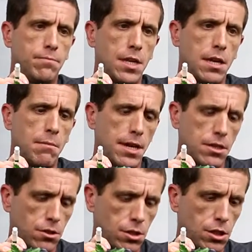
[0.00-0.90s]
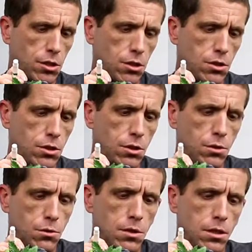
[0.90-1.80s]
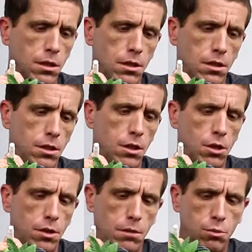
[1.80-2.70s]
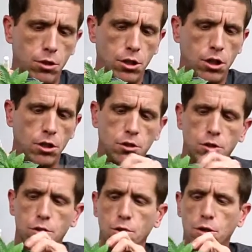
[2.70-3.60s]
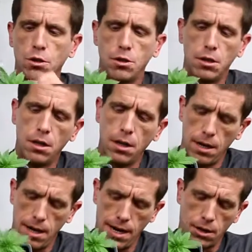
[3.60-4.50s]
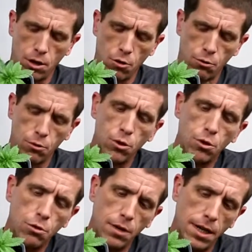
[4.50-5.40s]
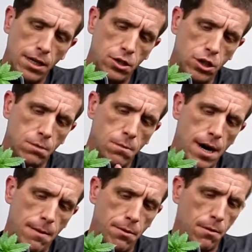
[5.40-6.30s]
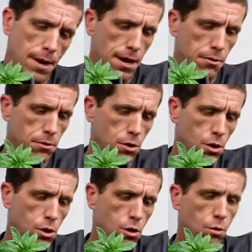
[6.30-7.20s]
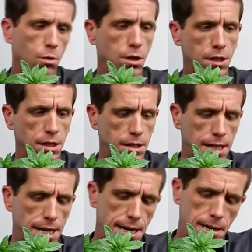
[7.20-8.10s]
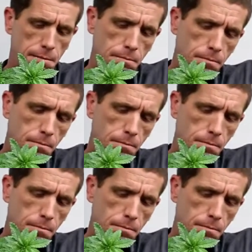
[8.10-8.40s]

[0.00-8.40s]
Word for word: and basically you're going to, you know, then put it onto the soil and go through and just pop them out one at a time